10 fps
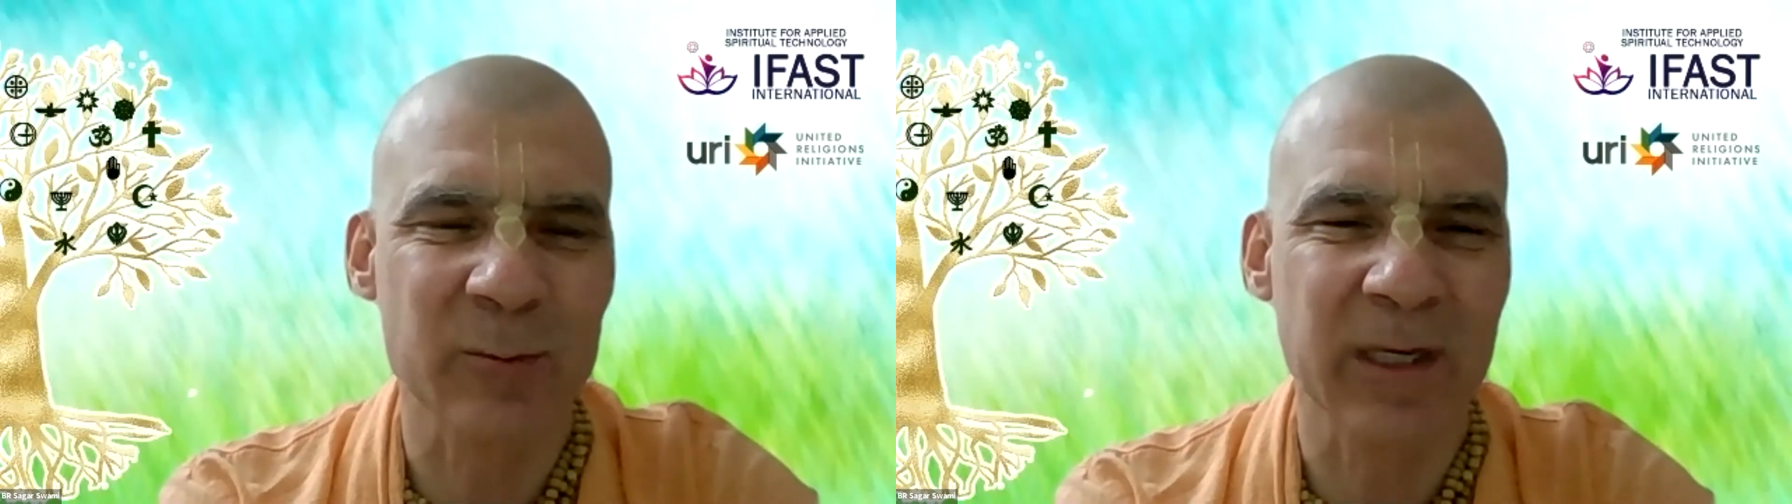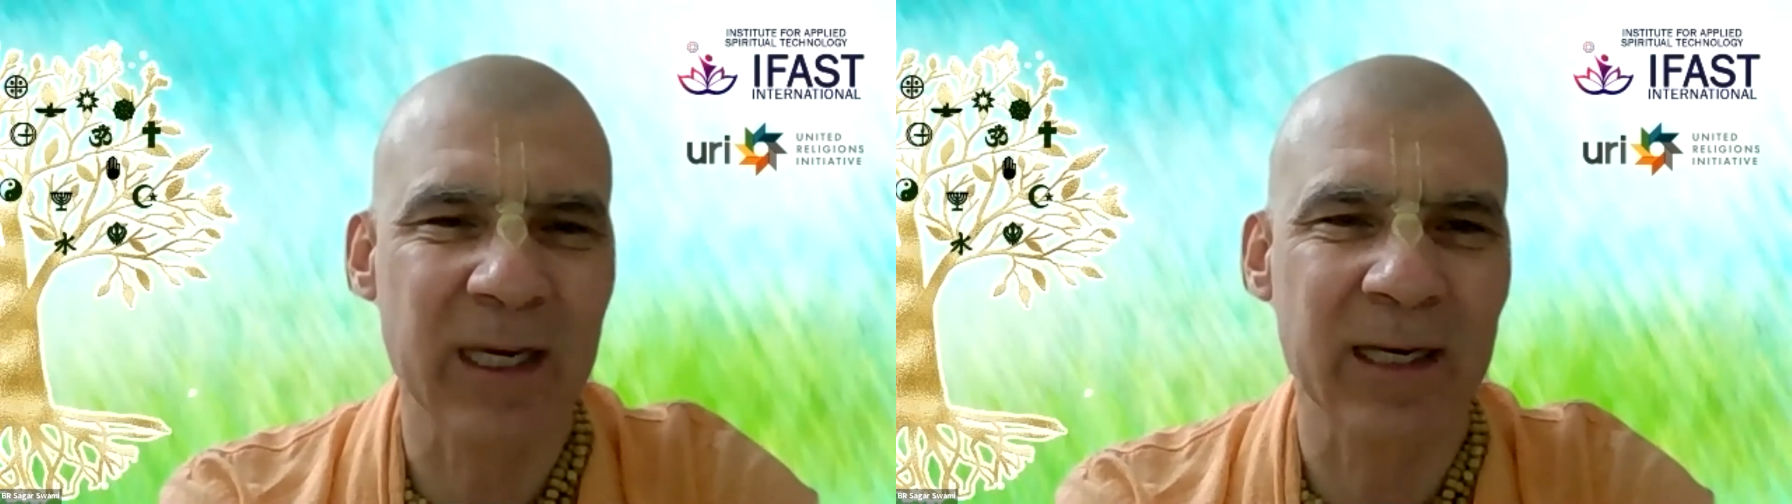
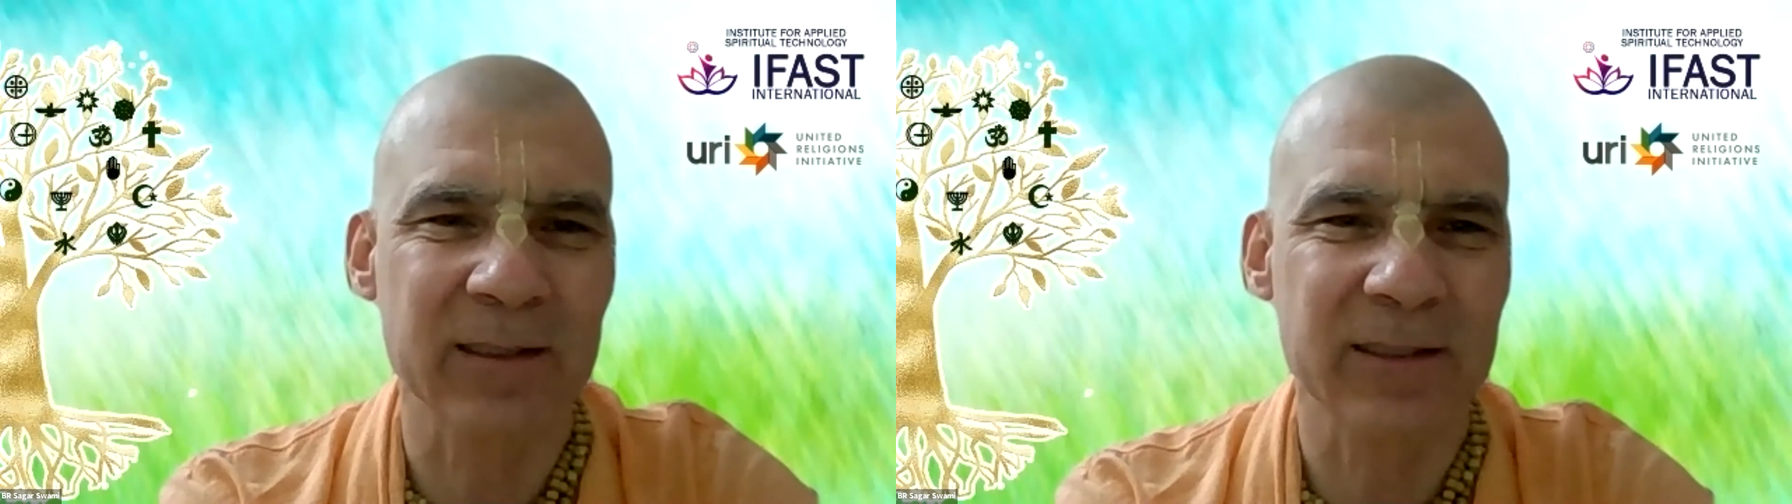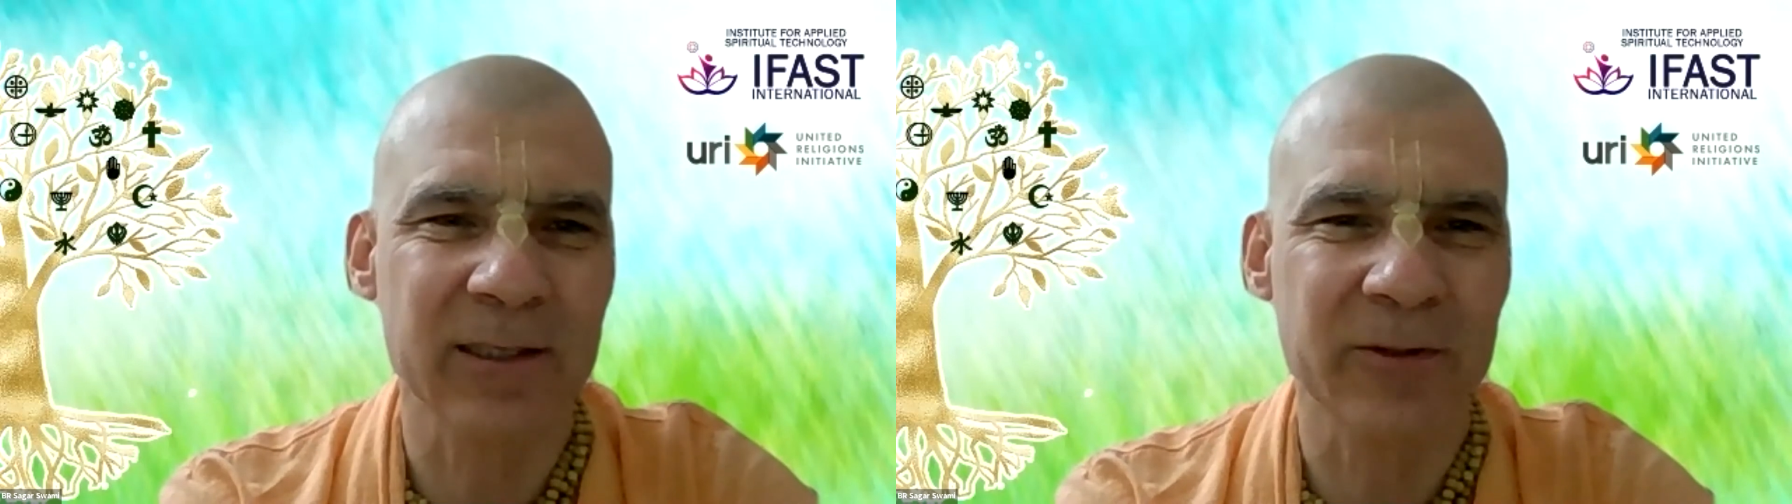we
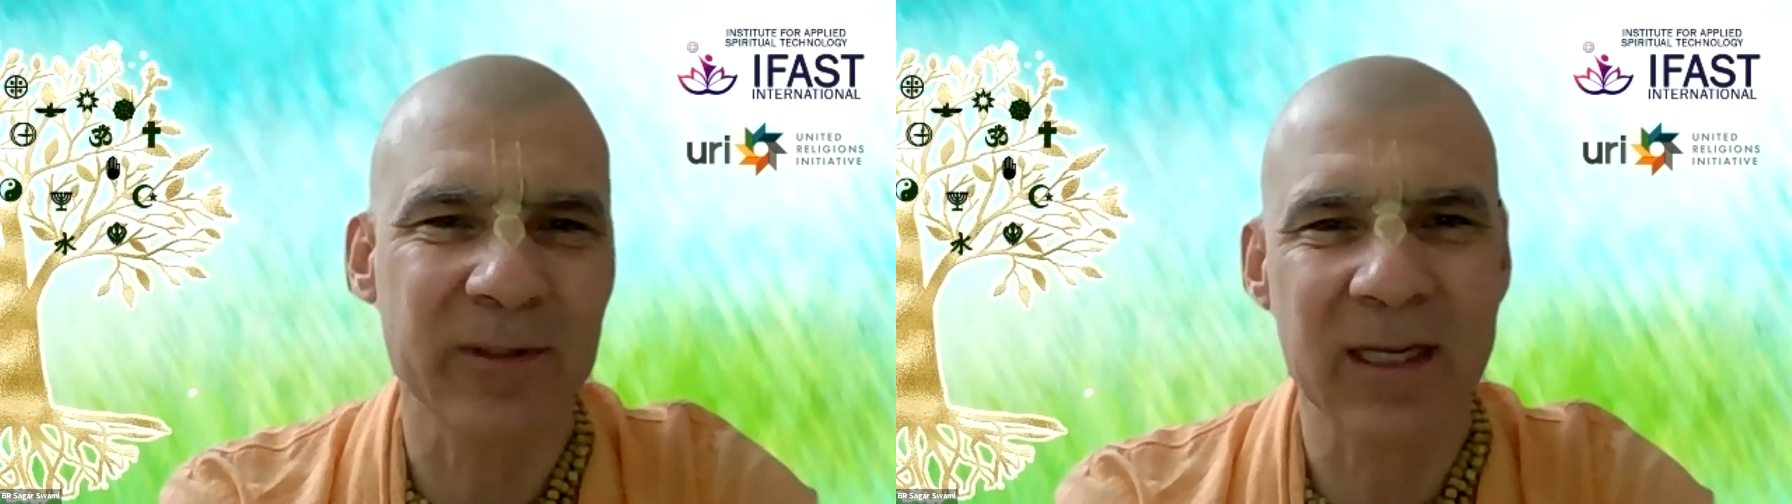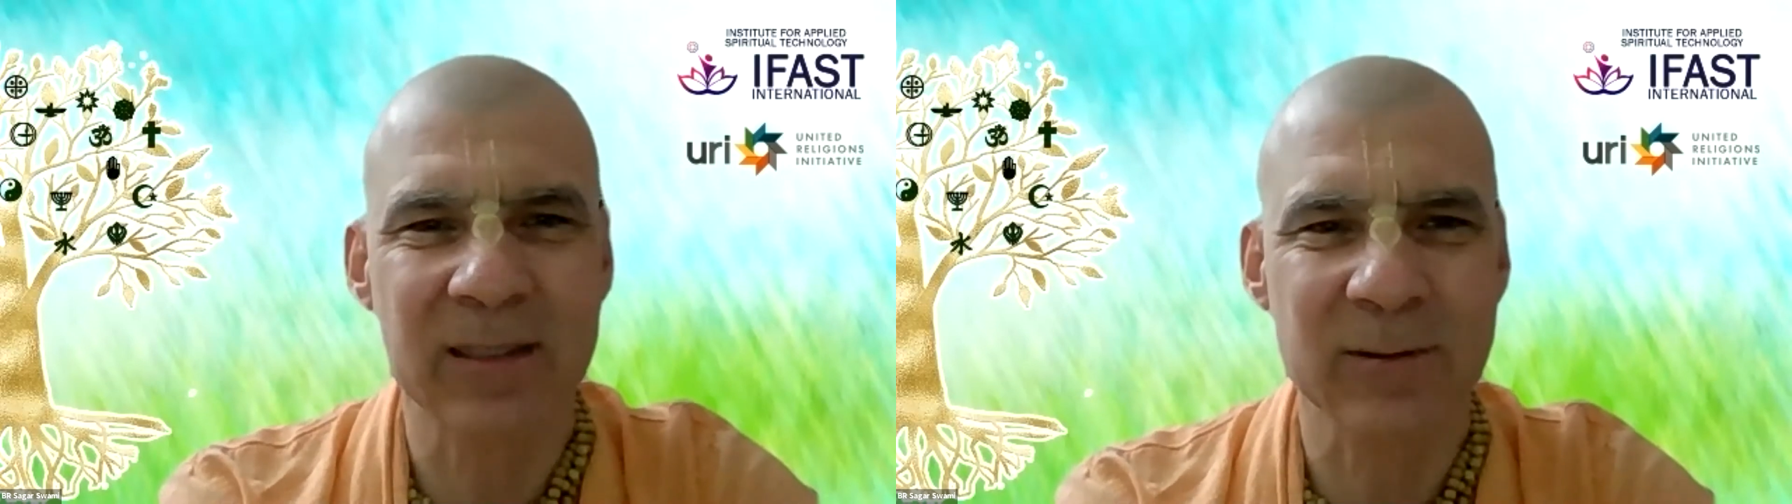can. So
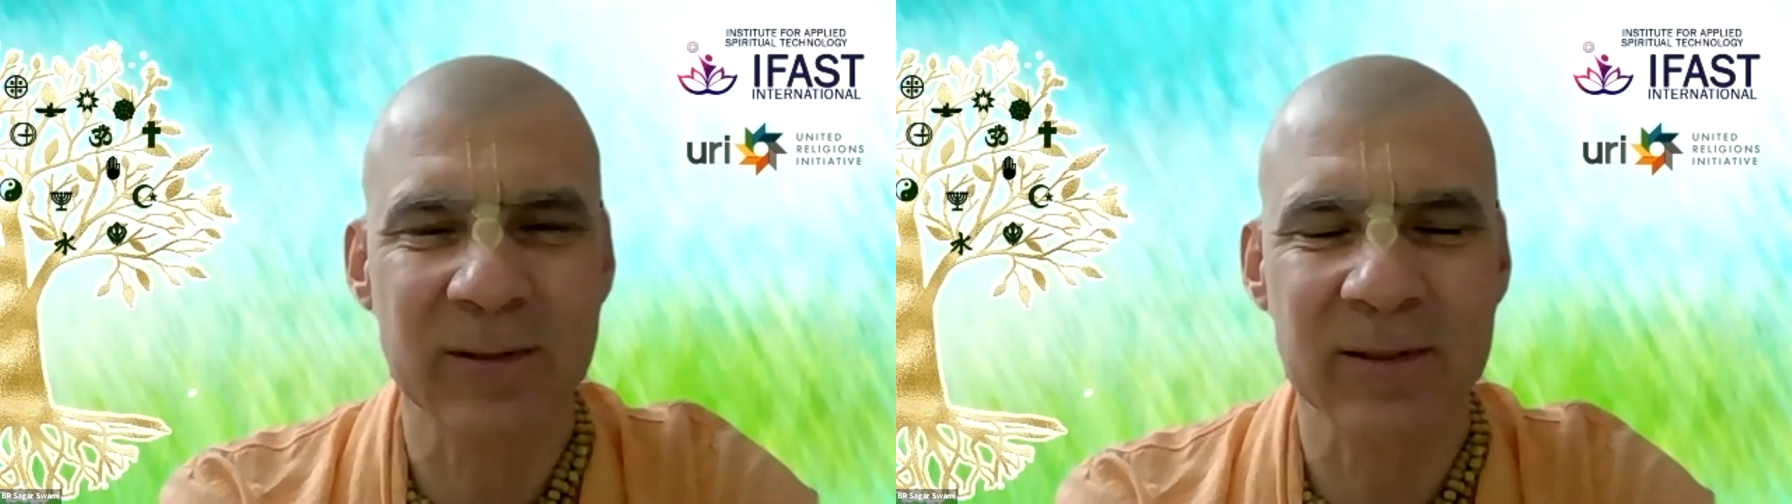that